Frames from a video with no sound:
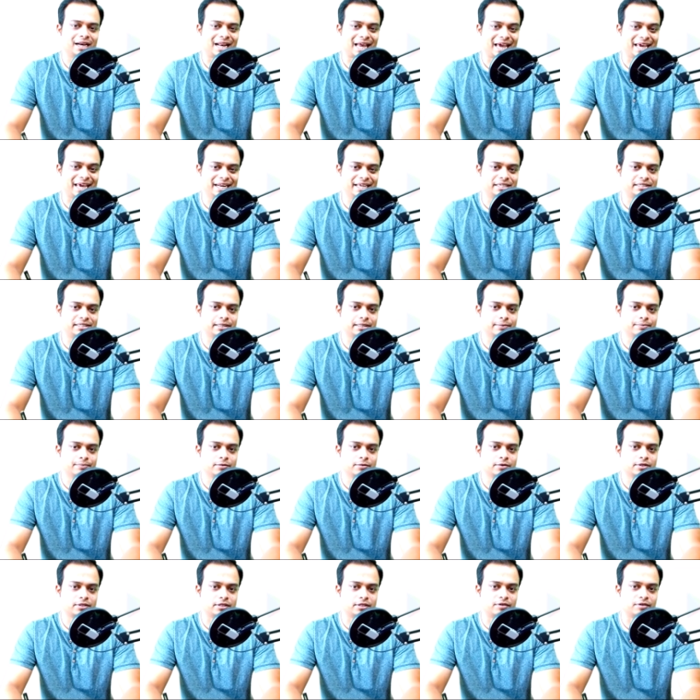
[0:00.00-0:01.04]
line ac
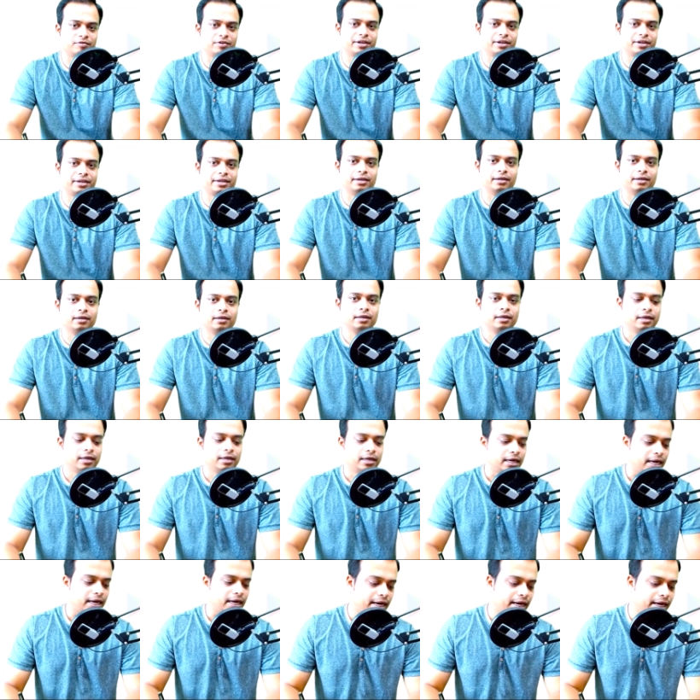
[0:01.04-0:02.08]
somewhere here
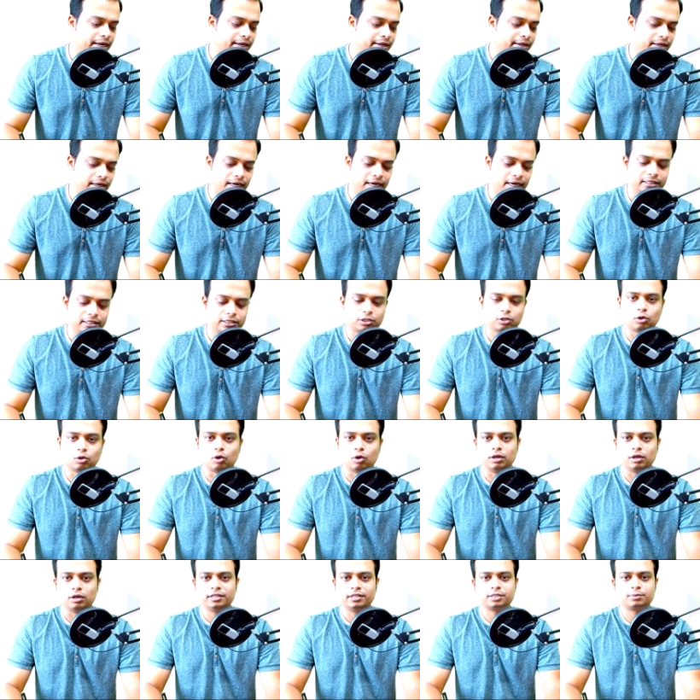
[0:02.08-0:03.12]
and let's
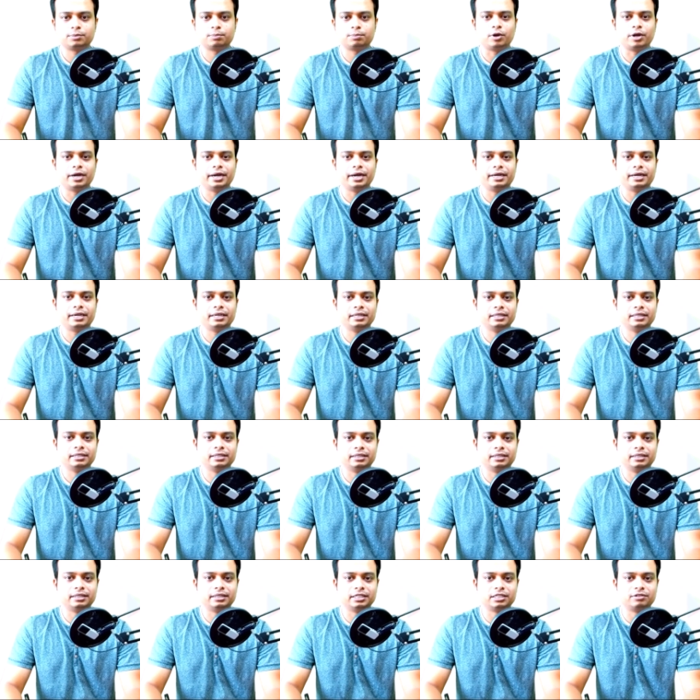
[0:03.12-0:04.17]
call this point
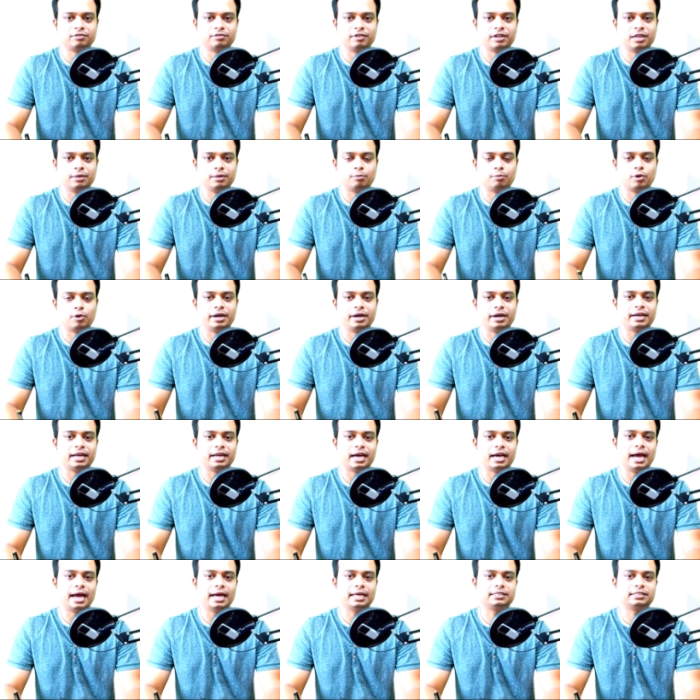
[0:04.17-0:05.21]
this very point
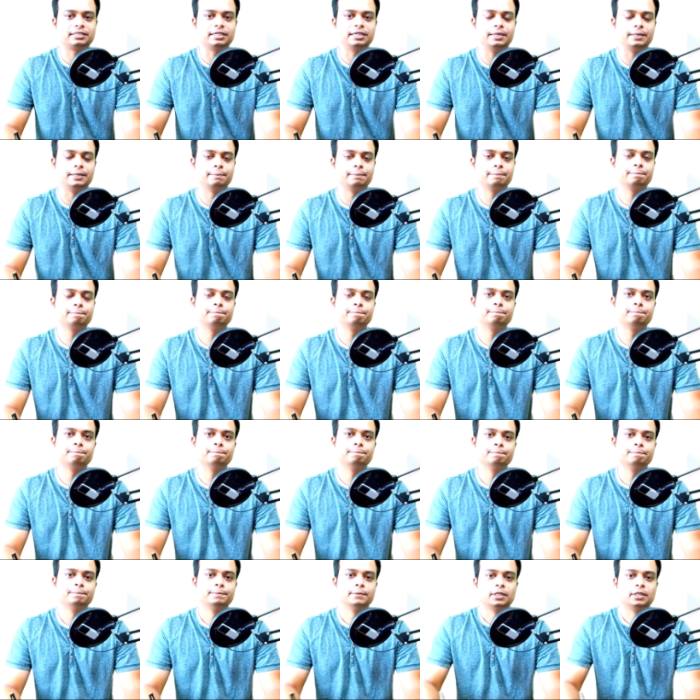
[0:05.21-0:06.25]
as E.
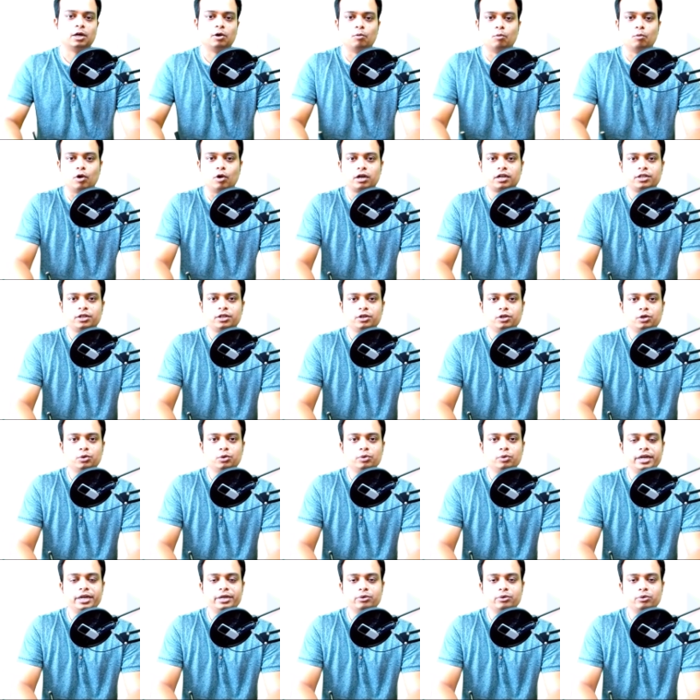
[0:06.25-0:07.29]
Now what
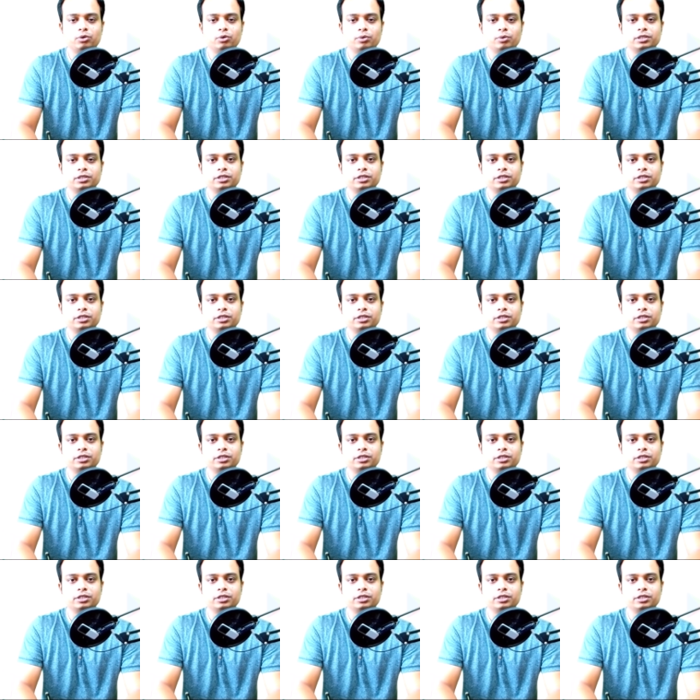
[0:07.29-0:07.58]
you need to do